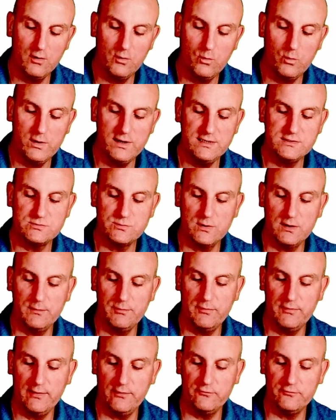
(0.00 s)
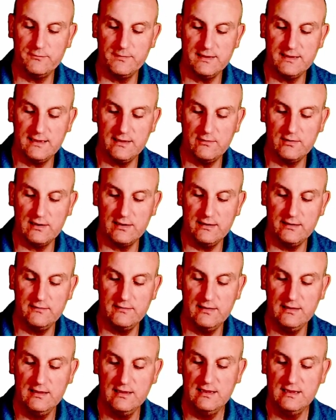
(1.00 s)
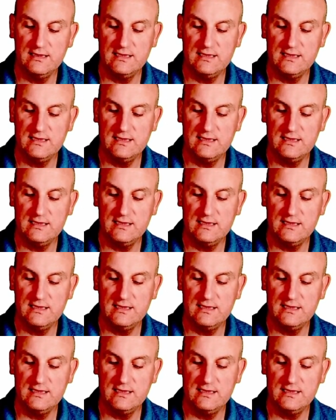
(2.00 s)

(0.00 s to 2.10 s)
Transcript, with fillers: which, when I put that onto my calculator,